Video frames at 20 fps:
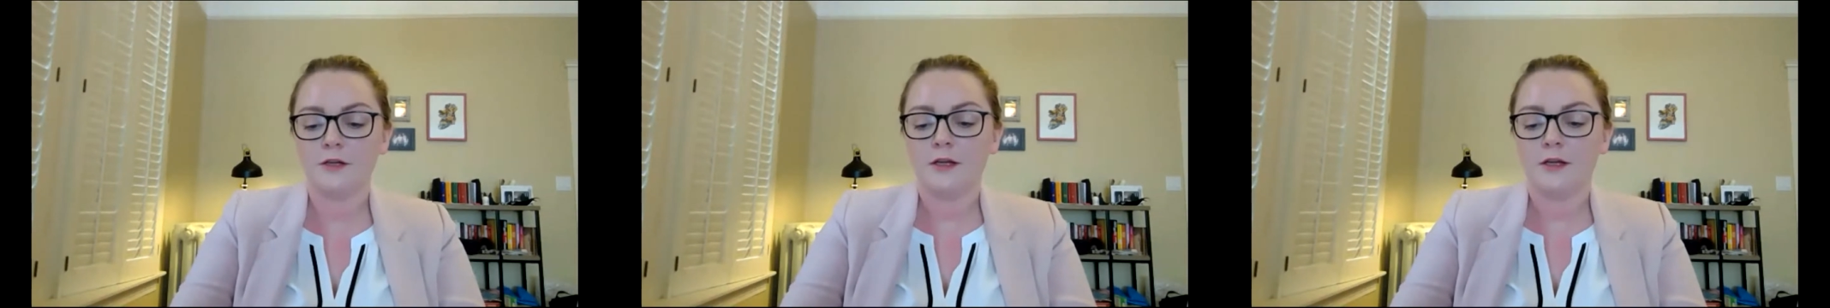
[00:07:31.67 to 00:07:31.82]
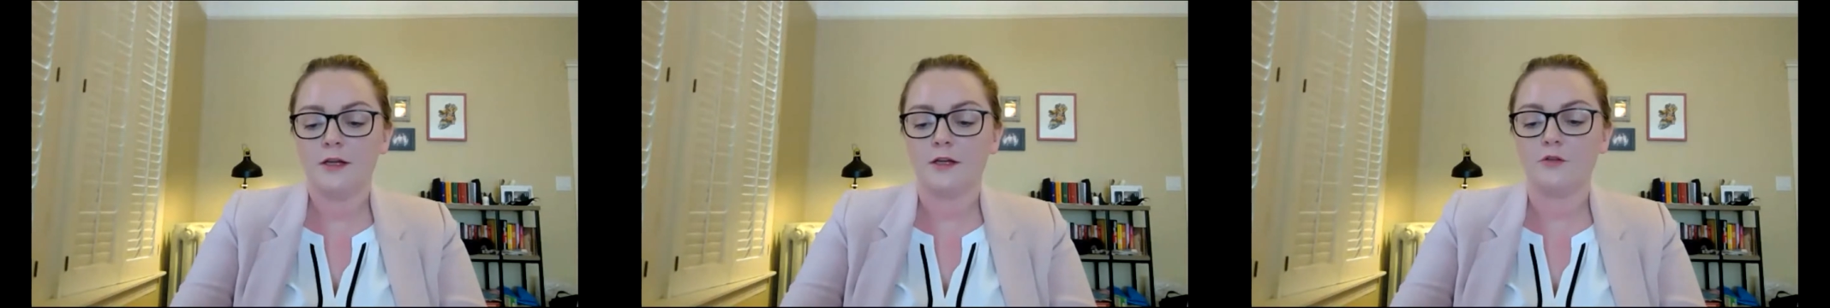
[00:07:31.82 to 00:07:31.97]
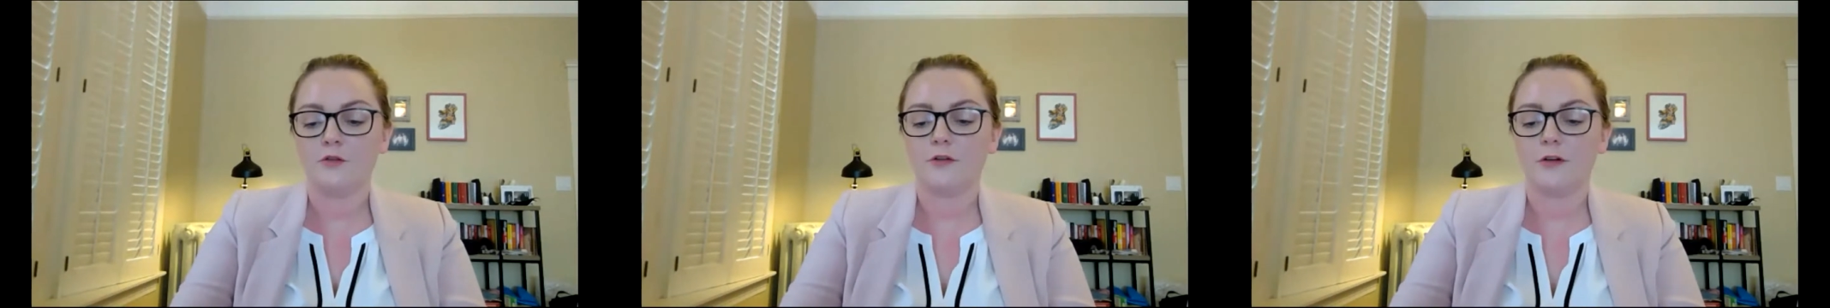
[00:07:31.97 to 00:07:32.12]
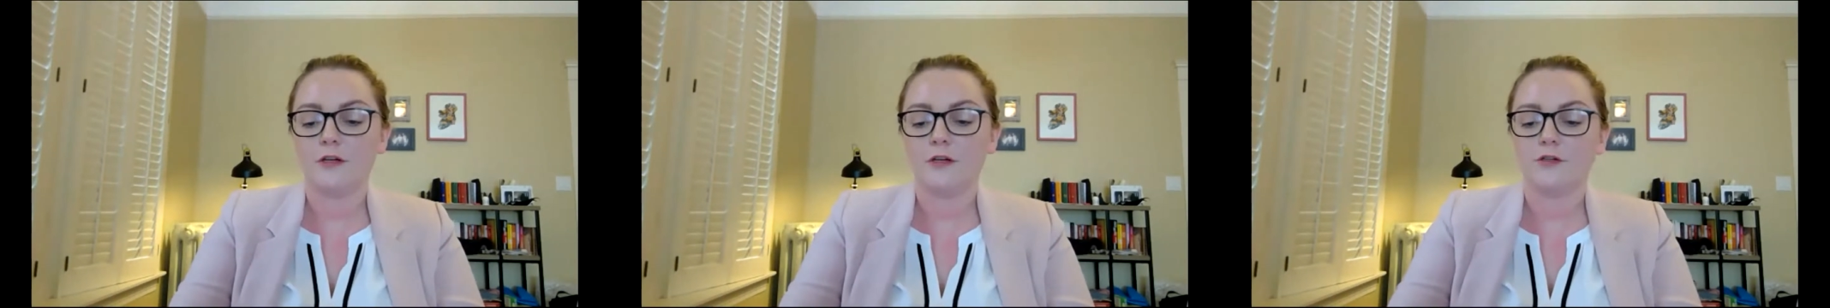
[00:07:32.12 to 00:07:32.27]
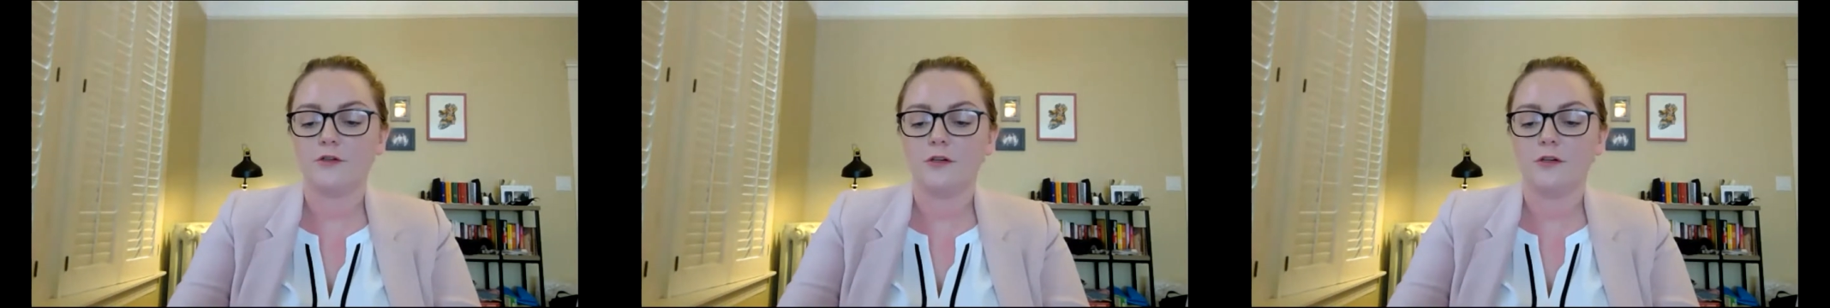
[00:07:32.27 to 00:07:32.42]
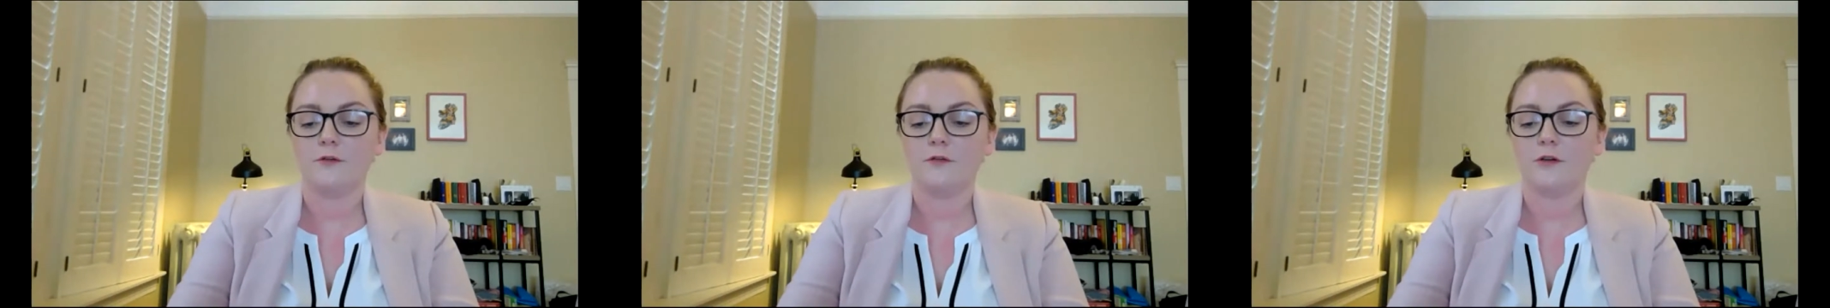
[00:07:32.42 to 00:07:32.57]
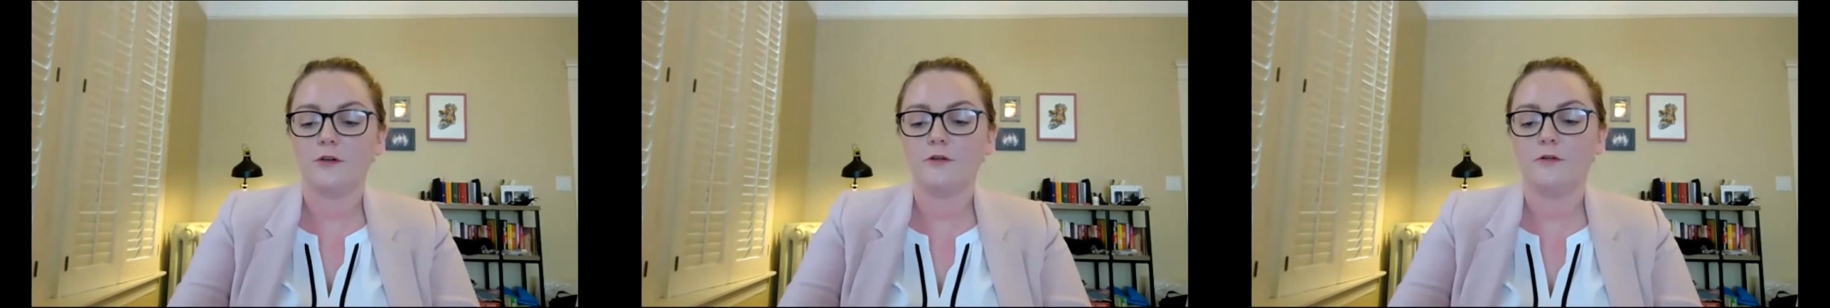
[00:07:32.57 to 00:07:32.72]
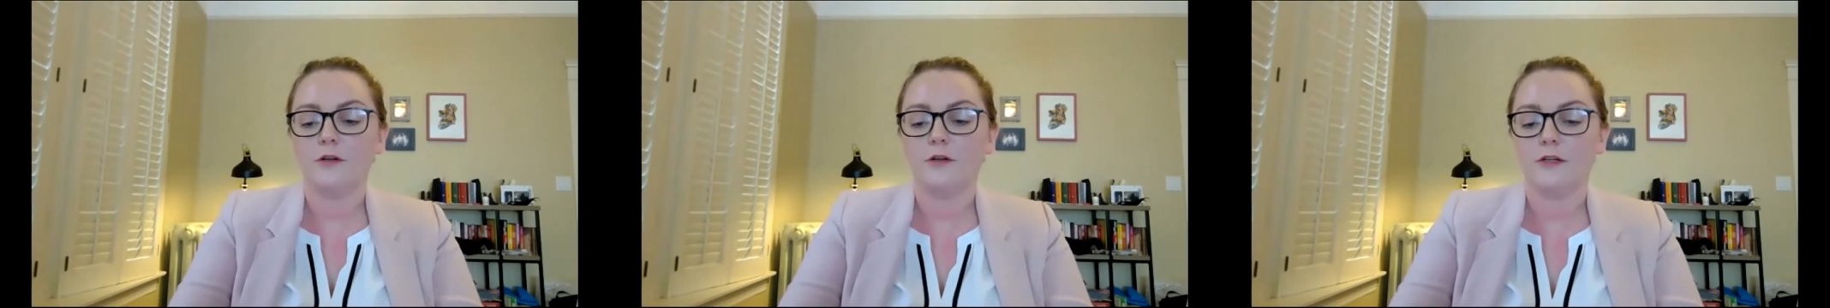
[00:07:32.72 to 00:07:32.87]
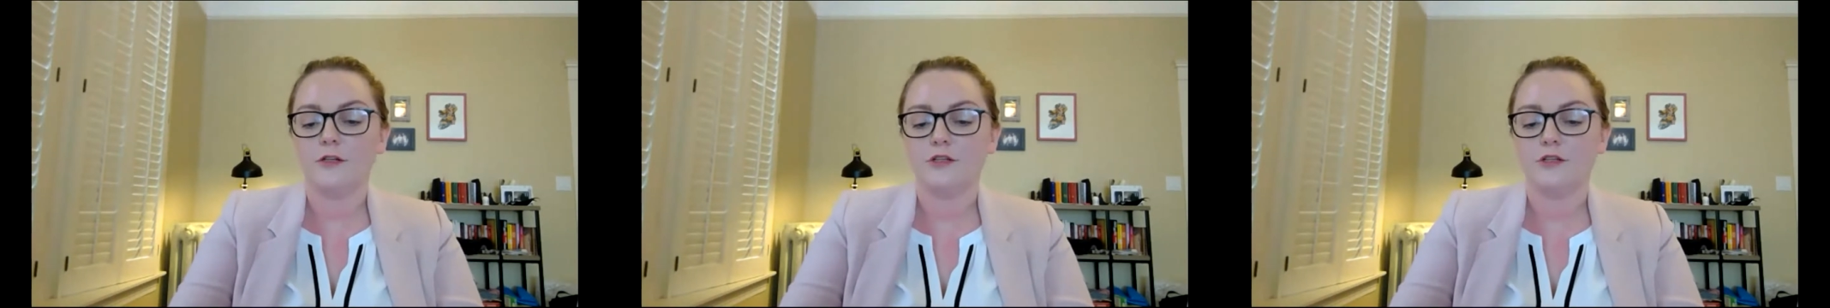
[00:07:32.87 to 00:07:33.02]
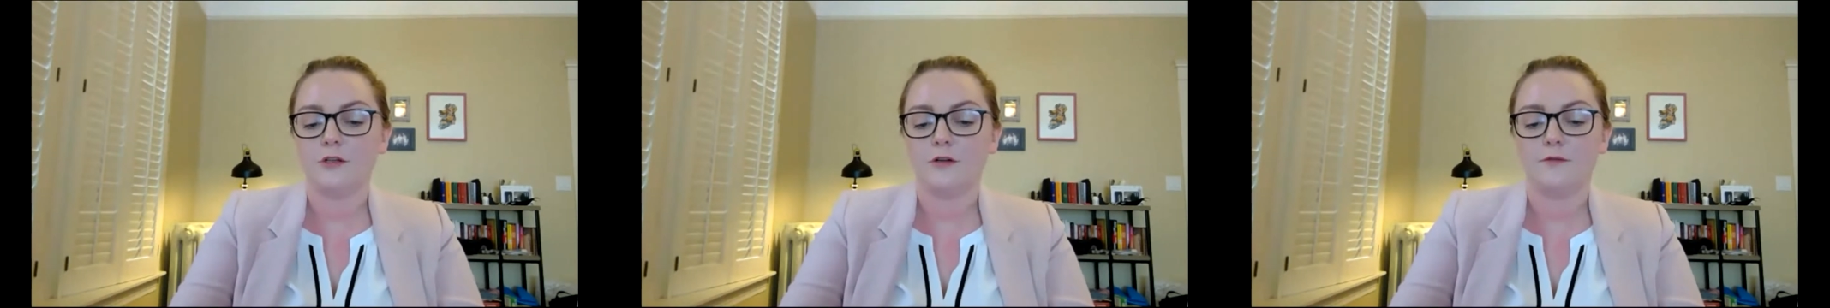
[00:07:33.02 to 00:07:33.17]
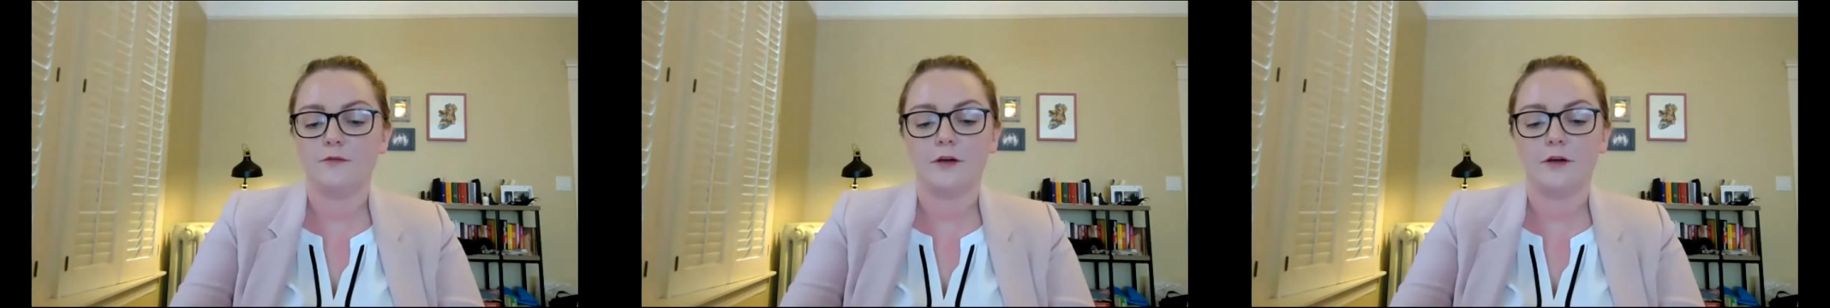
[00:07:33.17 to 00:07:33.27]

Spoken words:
and treasurer of the Coalition of